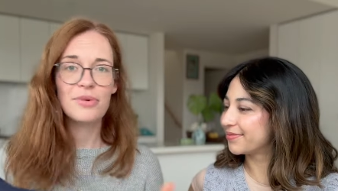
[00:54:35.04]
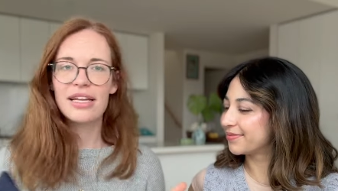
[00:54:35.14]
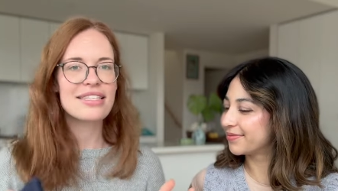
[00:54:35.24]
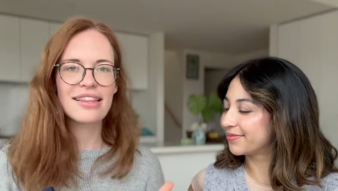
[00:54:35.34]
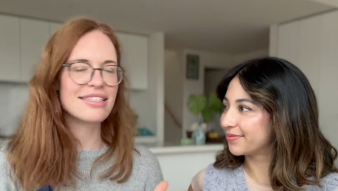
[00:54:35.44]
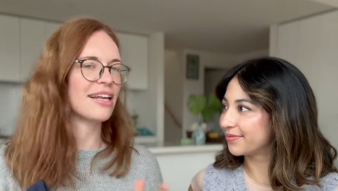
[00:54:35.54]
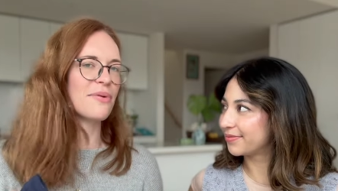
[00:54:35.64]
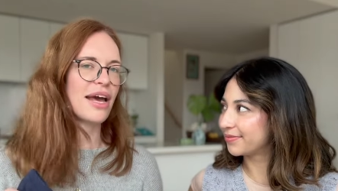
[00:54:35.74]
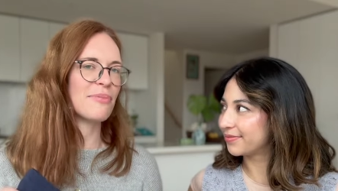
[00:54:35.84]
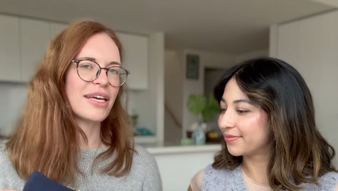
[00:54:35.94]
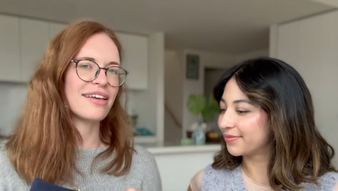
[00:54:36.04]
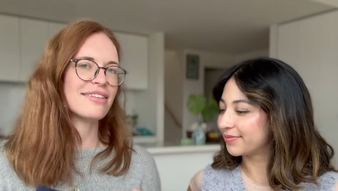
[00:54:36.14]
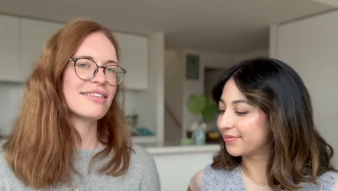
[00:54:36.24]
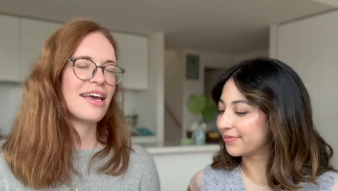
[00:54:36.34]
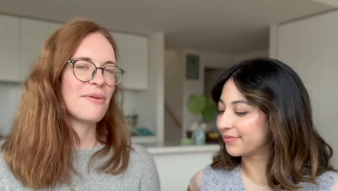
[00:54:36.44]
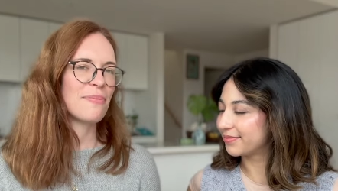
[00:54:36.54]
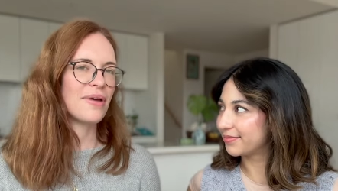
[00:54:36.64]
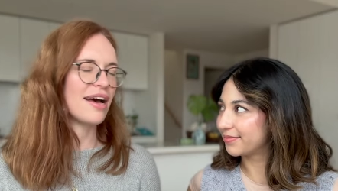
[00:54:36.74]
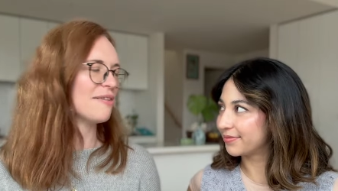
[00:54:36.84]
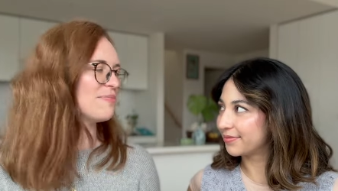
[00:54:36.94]
Speaker 1: we're going to send this anywhere because
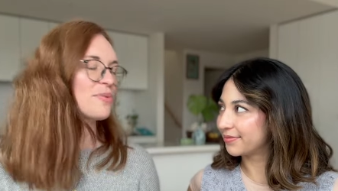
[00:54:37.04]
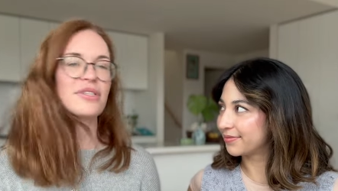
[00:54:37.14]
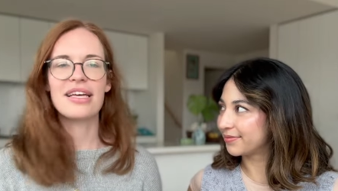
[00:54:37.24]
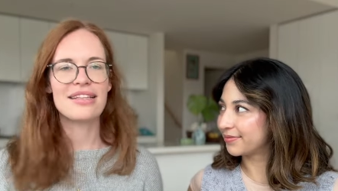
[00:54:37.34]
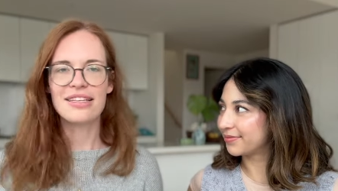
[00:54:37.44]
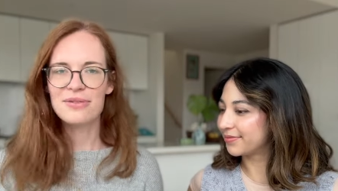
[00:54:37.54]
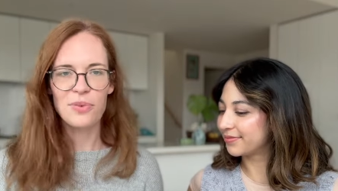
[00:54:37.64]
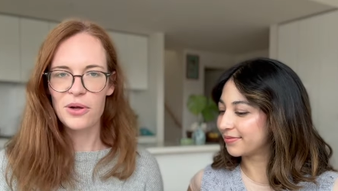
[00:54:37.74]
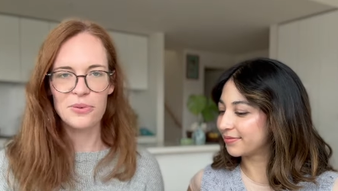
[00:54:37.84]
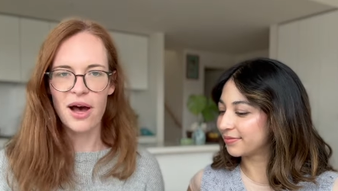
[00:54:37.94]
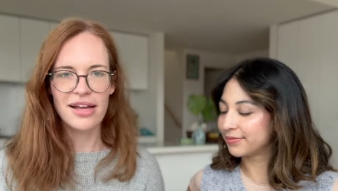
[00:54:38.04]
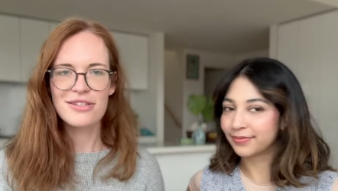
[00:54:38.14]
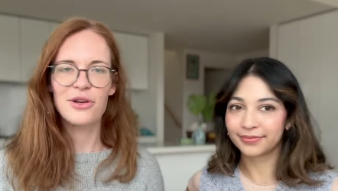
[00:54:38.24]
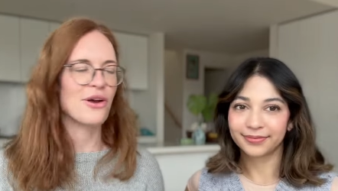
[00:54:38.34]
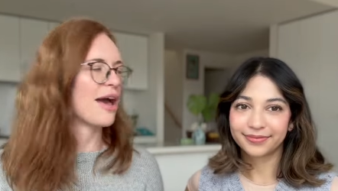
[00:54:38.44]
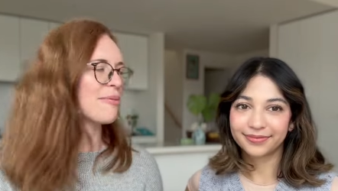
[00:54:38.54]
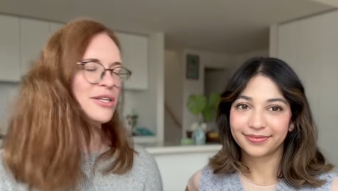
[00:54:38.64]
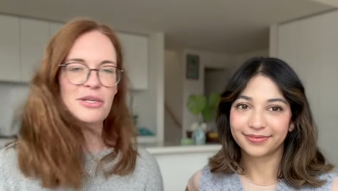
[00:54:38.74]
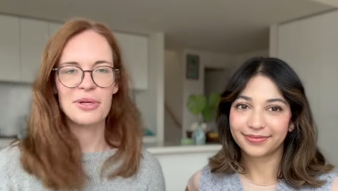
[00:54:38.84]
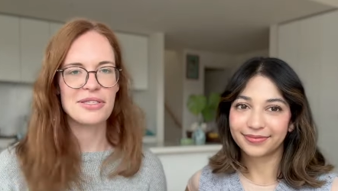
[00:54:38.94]
um, we'll send this worldwide. Don't know how
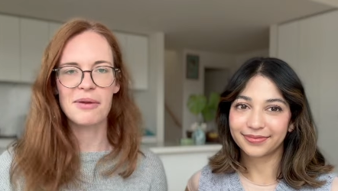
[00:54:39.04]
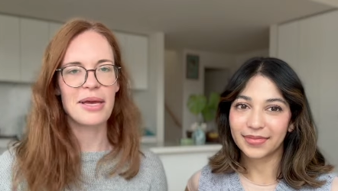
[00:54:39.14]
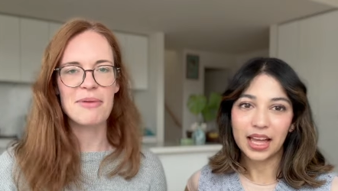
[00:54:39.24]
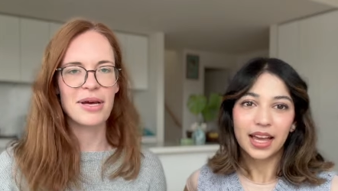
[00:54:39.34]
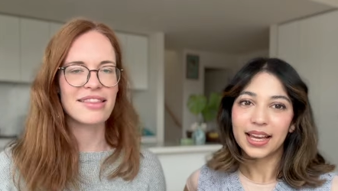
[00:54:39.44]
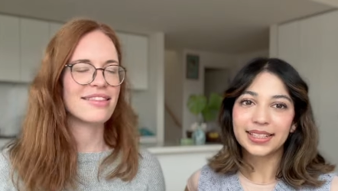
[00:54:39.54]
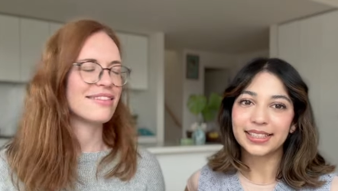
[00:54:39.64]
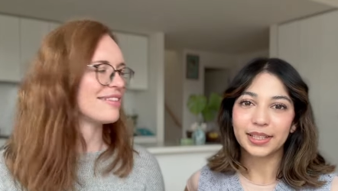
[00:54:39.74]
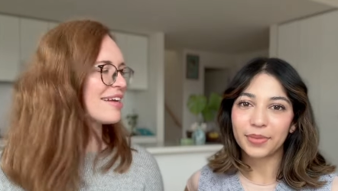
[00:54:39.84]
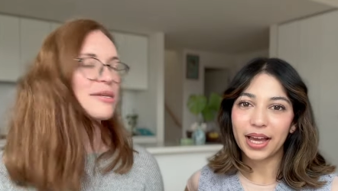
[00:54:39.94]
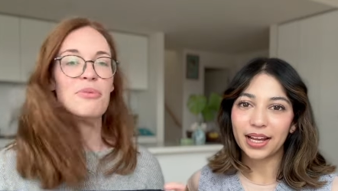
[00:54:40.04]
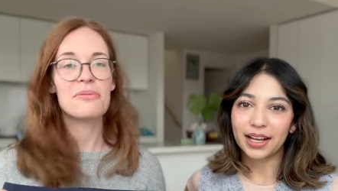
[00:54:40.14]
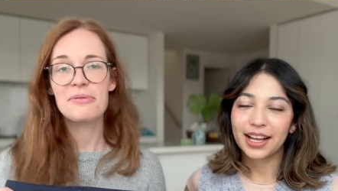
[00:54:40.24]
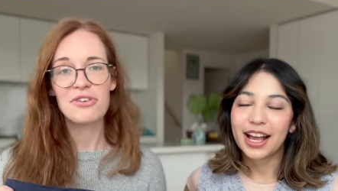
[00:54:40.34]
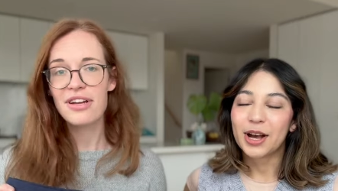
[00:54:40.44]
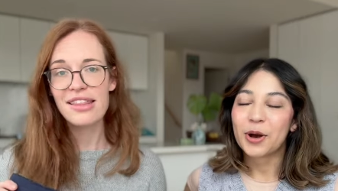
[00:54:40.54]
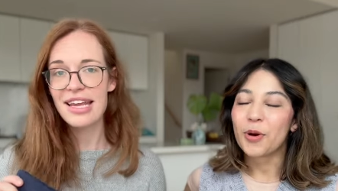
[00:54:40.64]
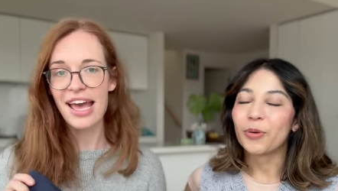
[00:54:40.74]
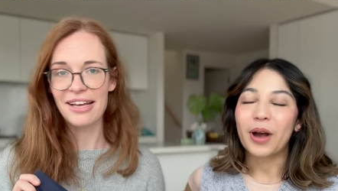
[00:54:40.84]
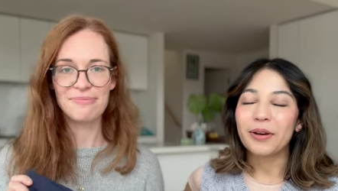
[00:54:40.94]
much shipping's going to be, but it doesn't that's matter. a problem for another
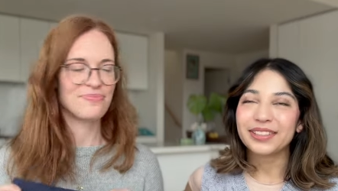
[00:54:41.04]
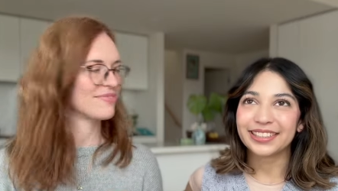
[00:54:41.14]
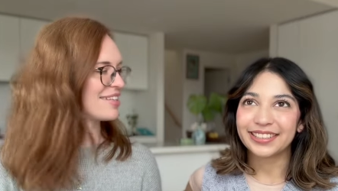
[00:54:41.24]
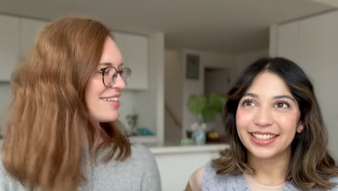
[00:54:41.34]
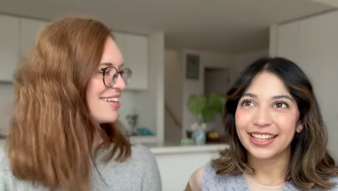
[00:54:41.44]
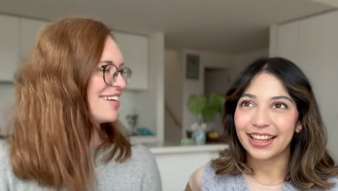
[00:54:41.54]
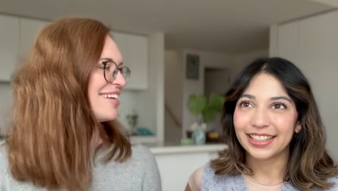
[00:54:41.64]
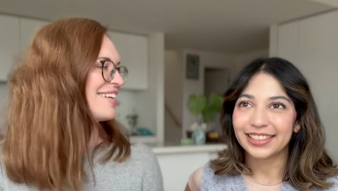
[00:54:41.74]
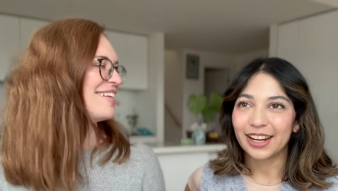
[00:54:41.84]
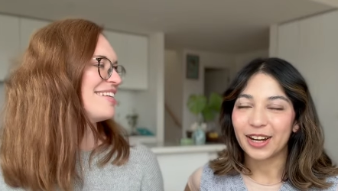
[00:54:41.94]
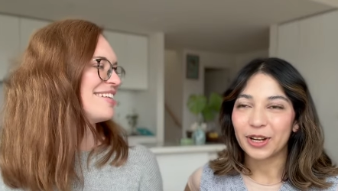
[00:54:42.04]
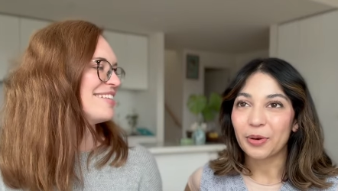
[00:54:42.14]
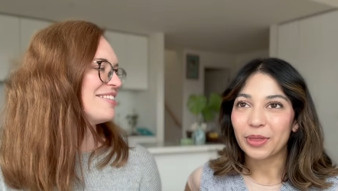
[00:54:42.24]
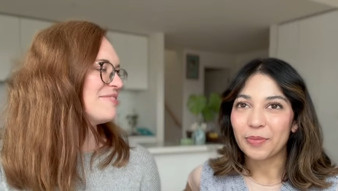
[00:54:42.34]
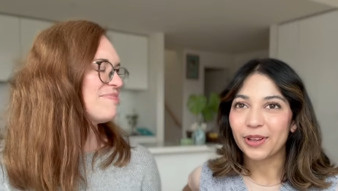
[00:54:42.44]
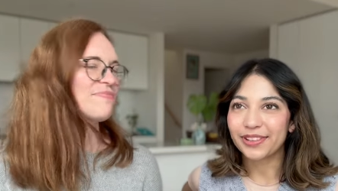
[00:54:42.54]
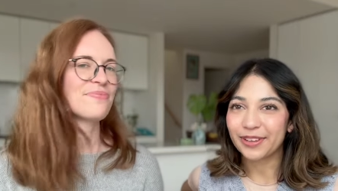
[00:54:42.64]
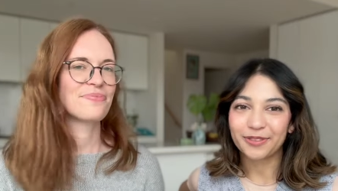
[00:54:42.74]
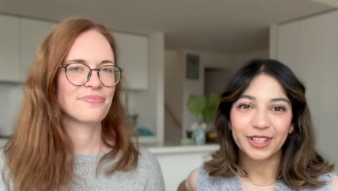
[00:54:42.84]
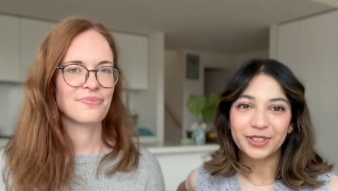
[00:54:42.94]
day. I
Speaker 2: was literally telling Sarah, you know what the most
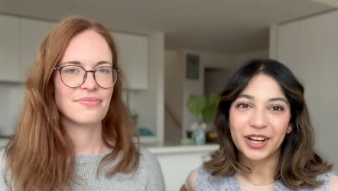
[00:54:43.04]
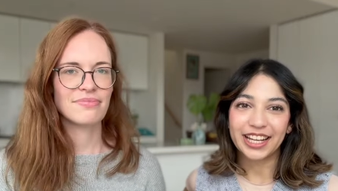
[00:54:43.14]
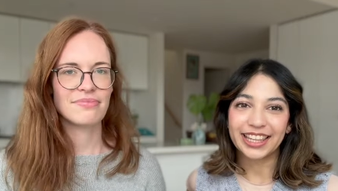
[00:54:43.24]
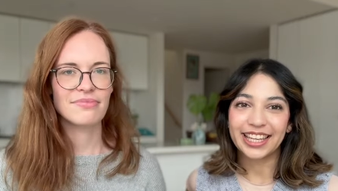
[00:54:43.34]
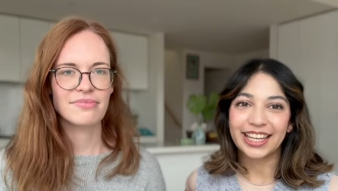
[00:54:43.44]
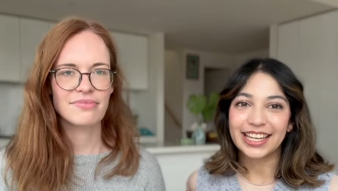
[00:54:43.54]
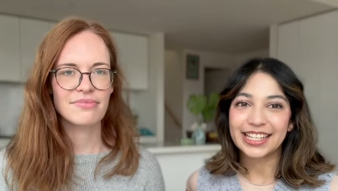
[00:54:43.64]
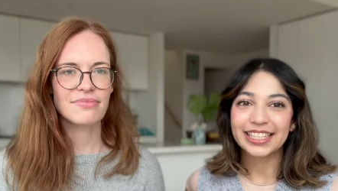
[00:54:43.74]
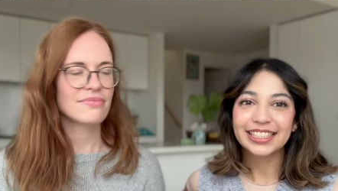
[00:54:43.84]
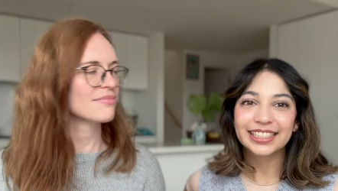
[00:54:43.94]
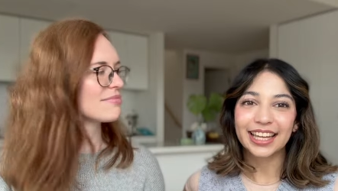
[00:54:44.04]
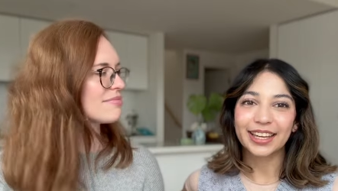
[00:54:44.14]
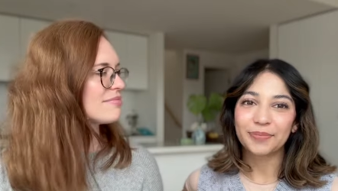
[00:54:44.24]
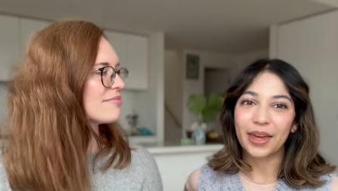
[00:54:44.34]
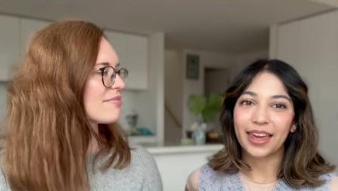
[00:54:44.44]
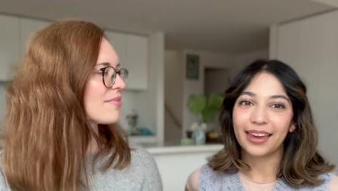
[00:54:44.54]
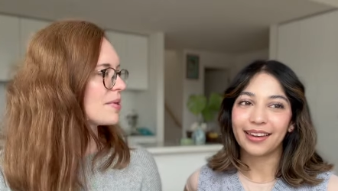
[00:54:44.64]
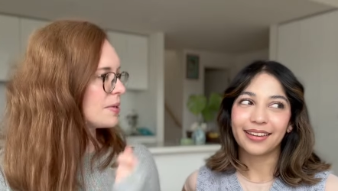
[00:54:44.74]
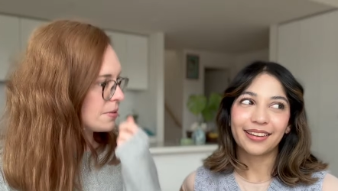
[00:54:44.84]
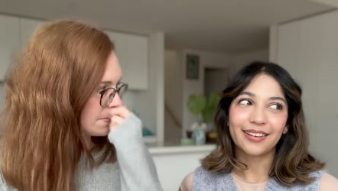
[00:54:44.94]
like frustrating thing is, like
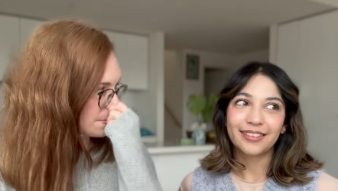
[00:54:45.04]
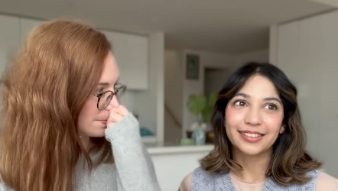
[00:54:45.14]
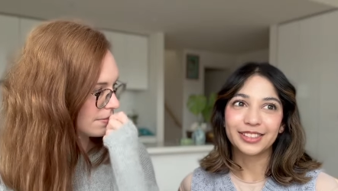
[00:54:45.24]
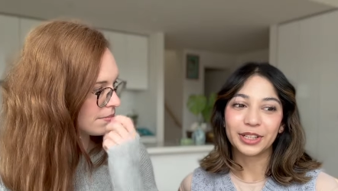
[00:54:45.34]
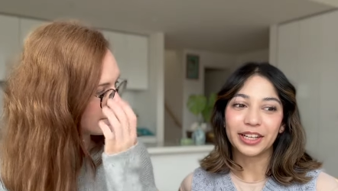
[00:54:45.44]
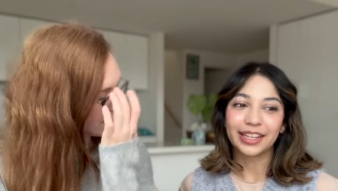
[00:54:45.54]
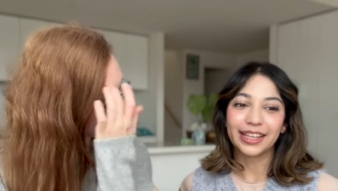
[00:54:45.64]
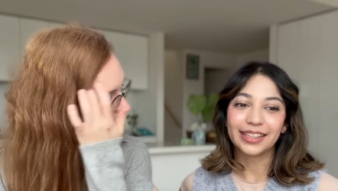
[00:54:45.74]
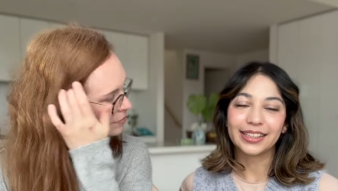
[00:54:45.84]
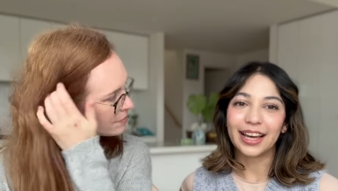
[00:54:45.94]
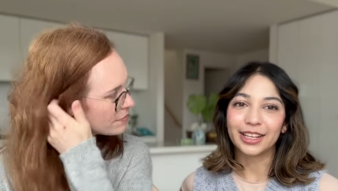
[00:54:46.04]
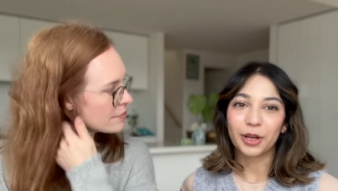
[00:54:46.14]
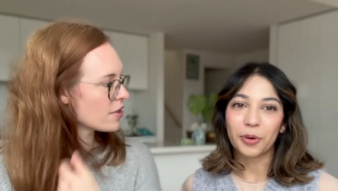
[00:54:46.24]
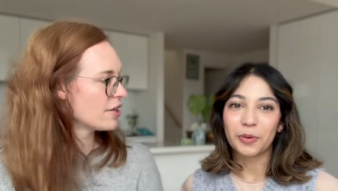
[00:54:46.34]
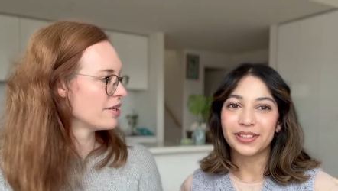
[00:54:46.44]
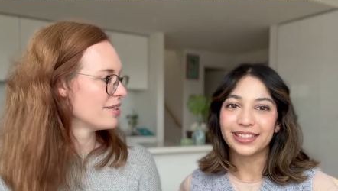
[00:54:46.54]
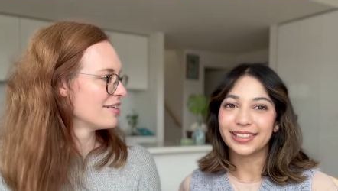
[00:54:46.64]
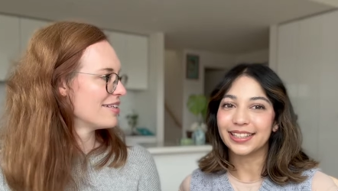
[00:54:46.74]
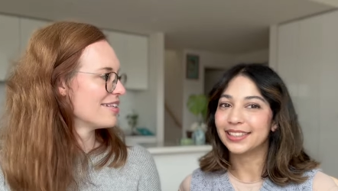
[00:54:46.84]
being Australian, like no one wants to send